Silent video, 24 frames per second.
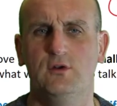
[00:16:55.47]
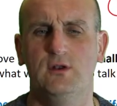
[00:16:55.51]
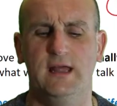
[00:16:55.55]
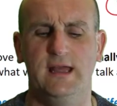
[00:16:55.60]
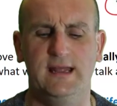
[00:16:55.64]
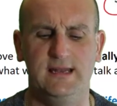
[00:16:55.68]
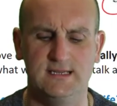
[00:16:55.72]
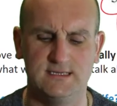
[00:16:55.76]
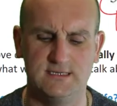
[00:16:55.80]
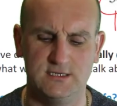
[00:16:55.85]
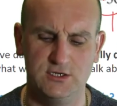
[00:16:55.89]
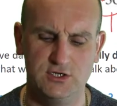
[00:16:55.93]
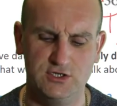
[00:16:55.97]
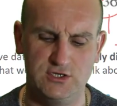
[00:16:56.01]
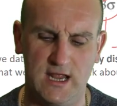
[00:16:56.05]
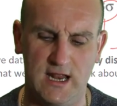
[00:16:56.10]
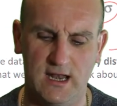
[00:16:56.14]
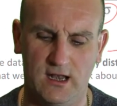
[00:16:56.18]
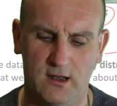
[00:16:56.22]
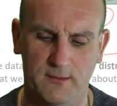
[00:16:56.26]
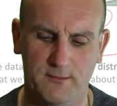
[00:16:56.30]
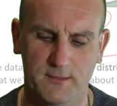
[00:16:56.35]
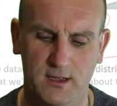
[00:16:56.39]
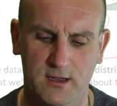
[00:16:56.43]
Ladies and
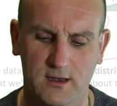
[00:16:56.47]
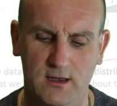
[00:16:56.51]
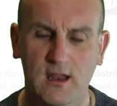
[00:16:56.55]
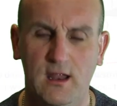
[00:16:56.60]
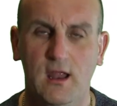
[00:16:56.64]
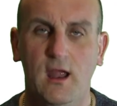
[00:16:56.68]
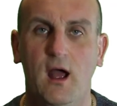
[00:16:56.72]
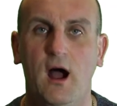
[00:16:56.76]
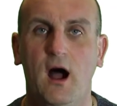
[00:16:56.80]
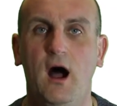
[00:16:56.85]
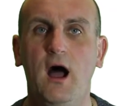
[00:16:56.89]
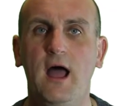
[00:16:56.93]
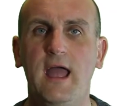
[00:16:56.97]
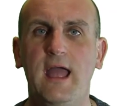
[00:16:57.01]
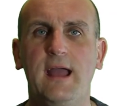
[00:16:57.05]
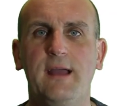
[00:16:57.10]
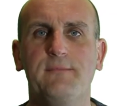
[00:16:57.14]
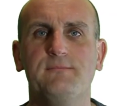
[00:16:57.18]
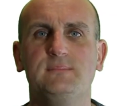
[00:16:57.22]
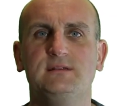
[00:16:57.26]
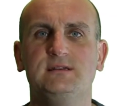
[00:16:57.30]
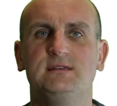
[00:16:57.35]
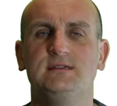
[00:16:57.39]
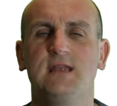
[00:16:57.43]
gentlemen, I
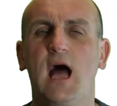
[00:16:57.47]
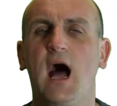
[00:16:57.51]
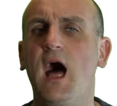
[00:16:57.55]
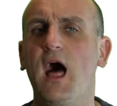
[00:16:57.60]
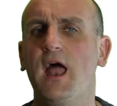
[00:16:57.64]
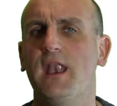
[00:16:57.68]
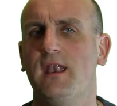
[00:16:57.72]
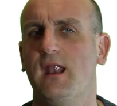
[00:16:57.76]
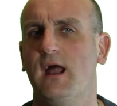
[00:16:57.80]
am done.